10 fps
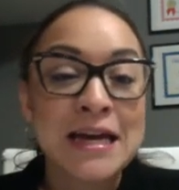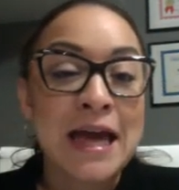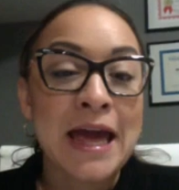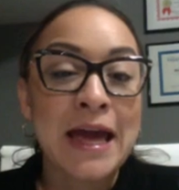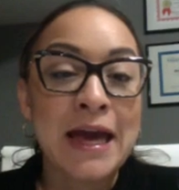
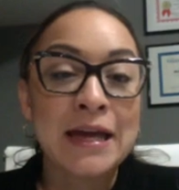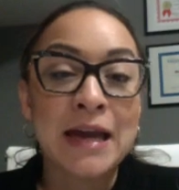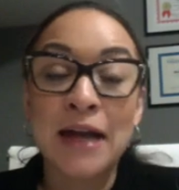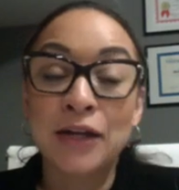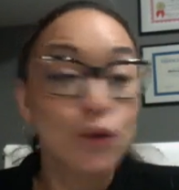And I
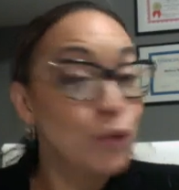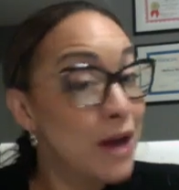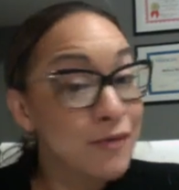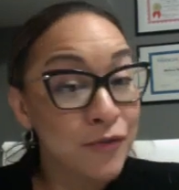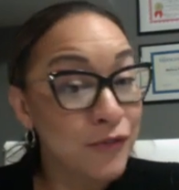don't have
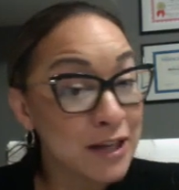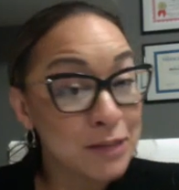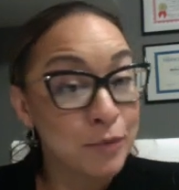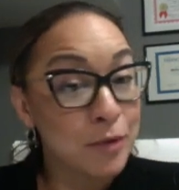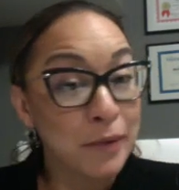a
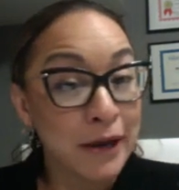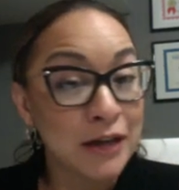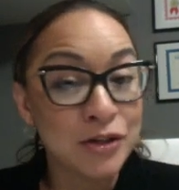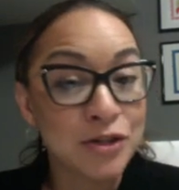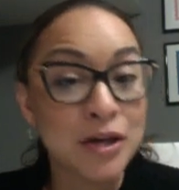Facebook
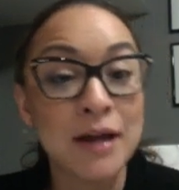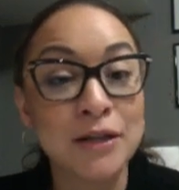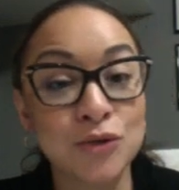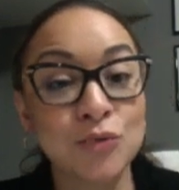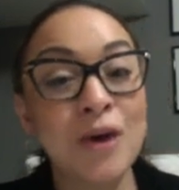page. I
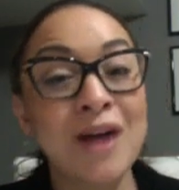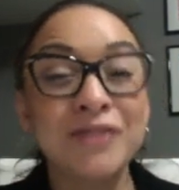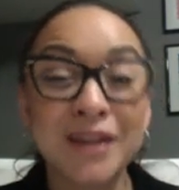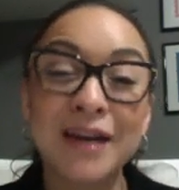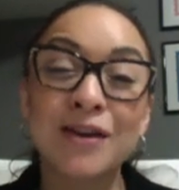do have to
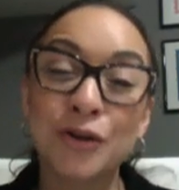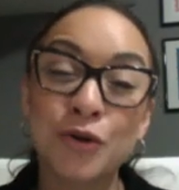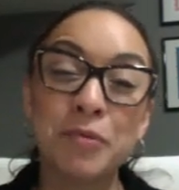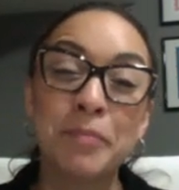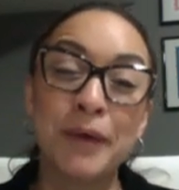get a little
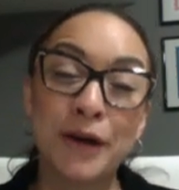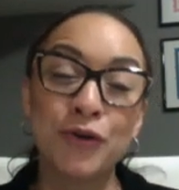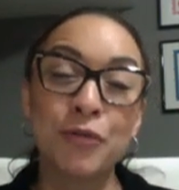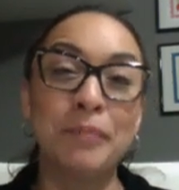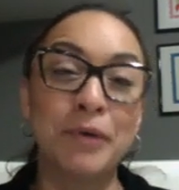bit
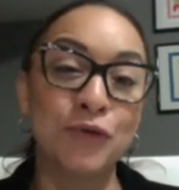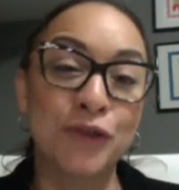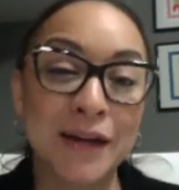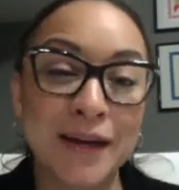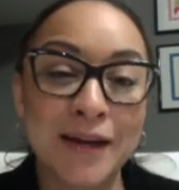better
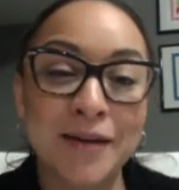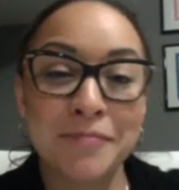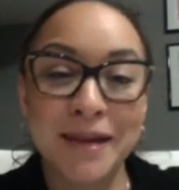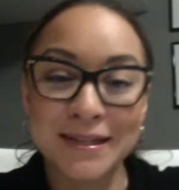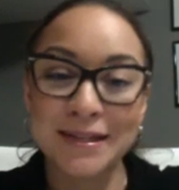building
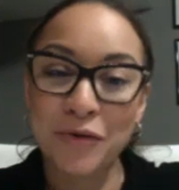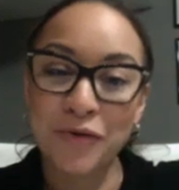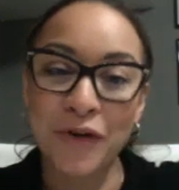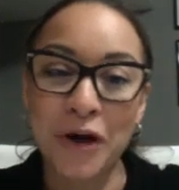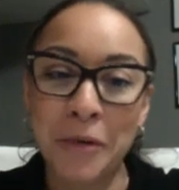myself
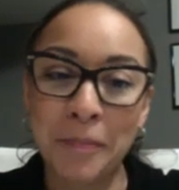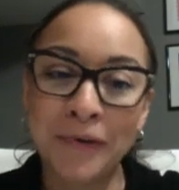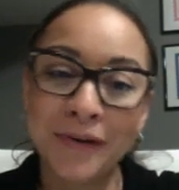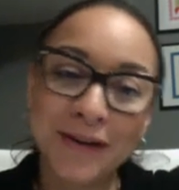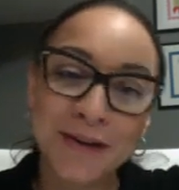up.
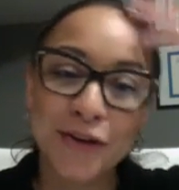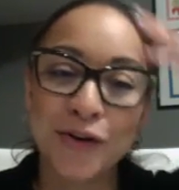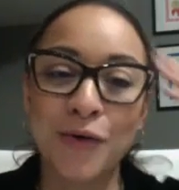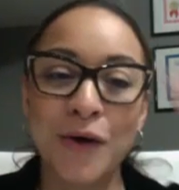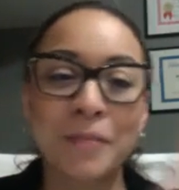You
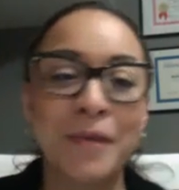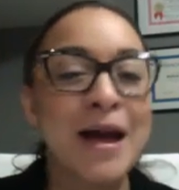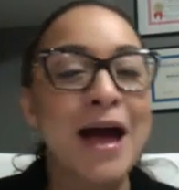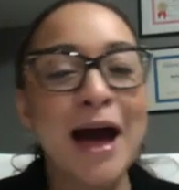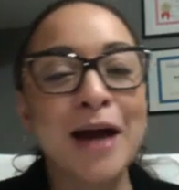know,
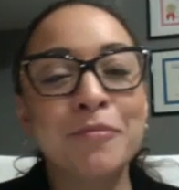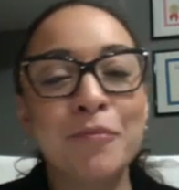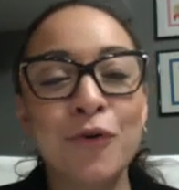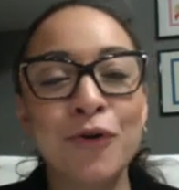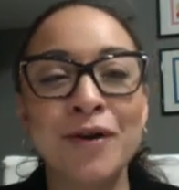I'm
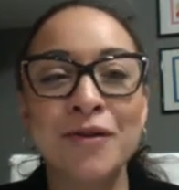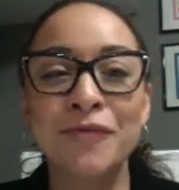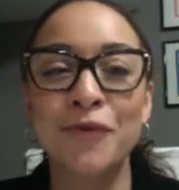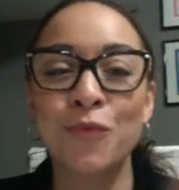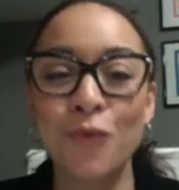more of
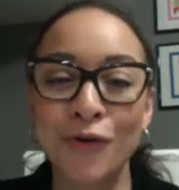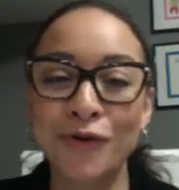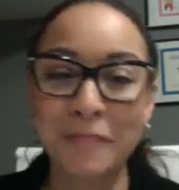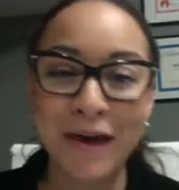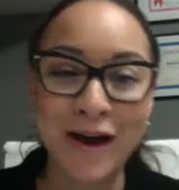a word of
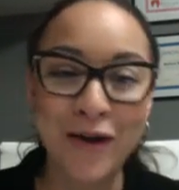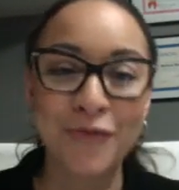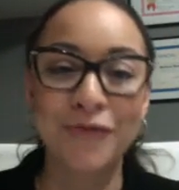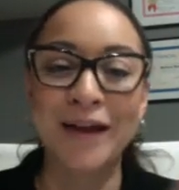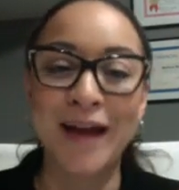mouth.
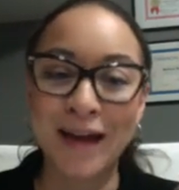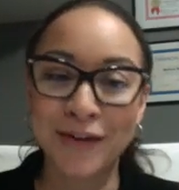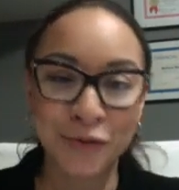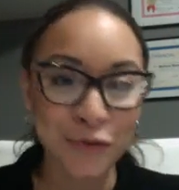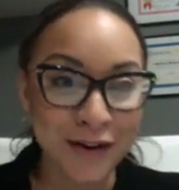I
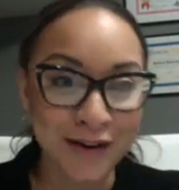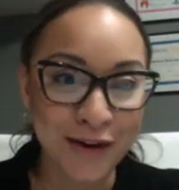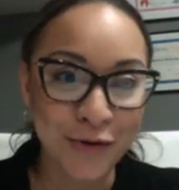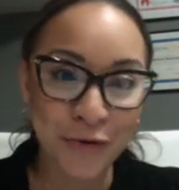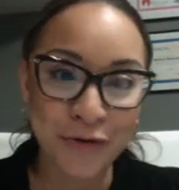do get a lot
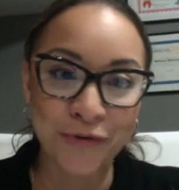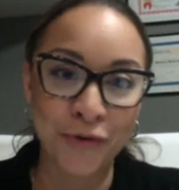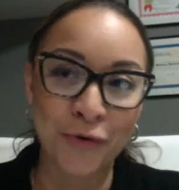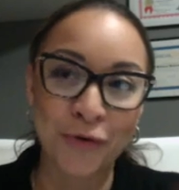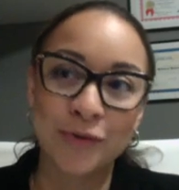of
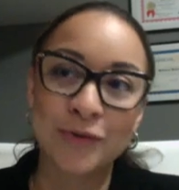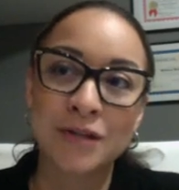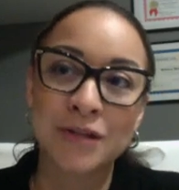referrals.